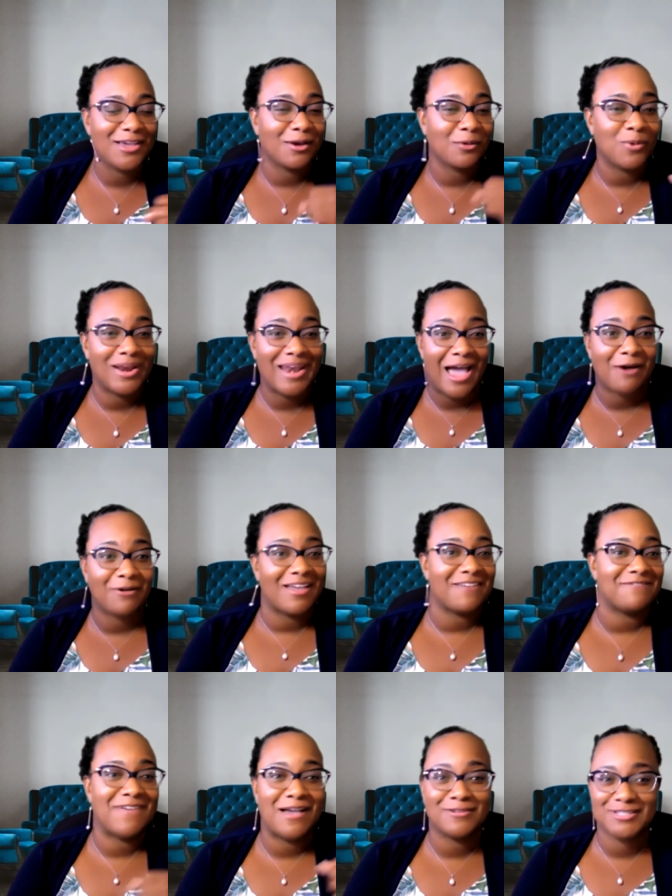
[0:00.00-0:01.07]
I went out, I
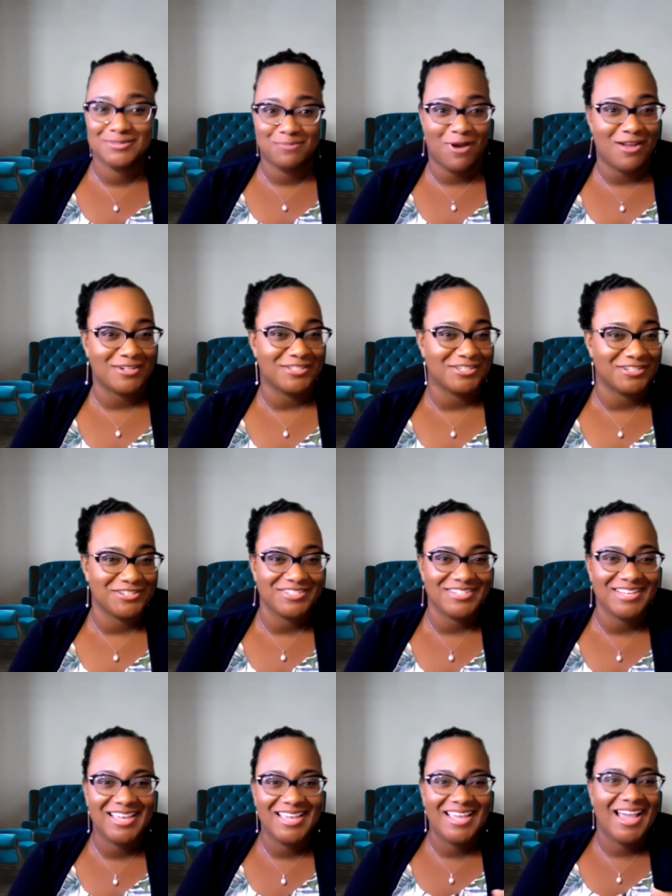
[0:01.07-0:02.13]
found sponsors,
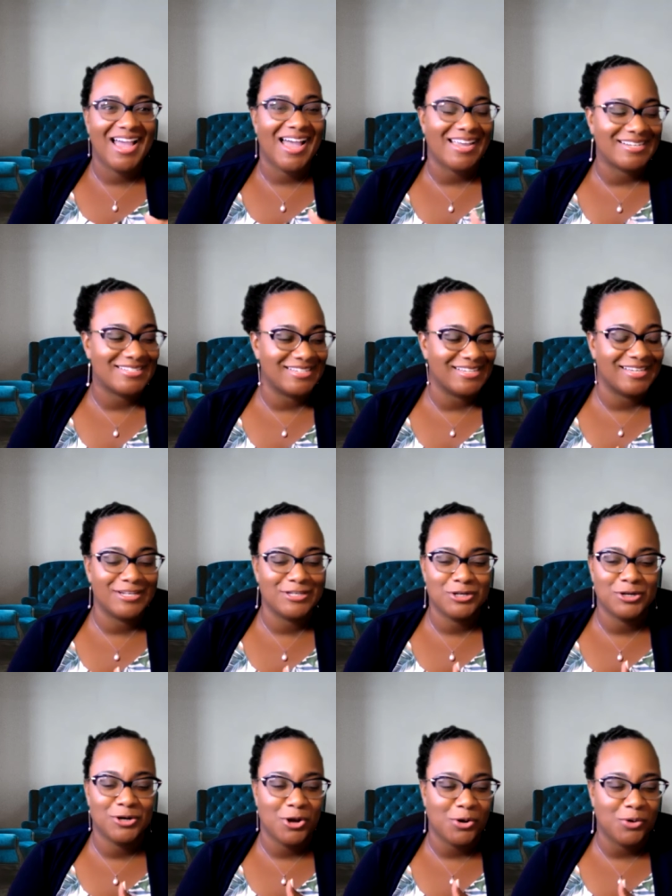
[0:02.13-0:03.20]
I did, you
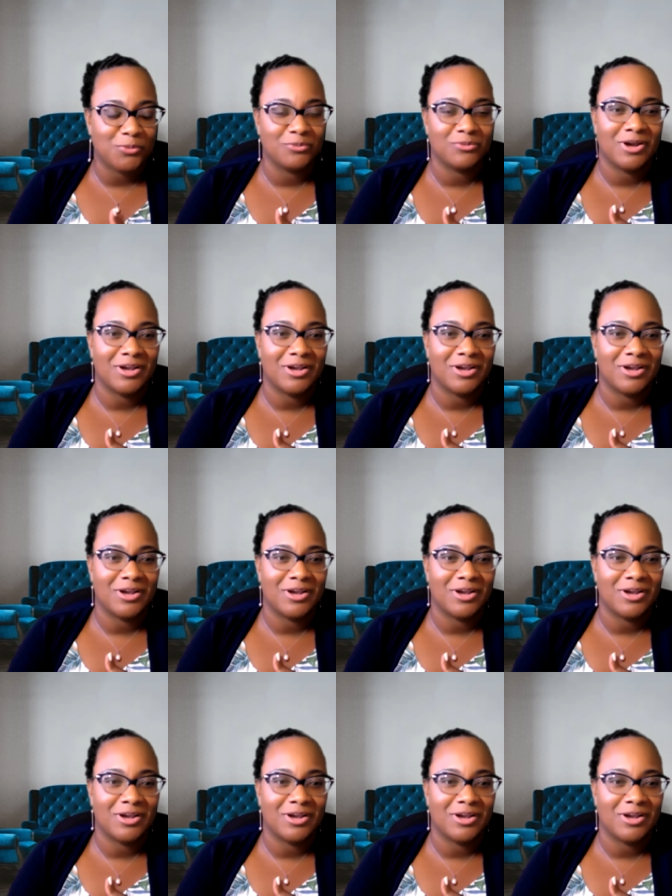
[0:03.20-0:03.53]
know,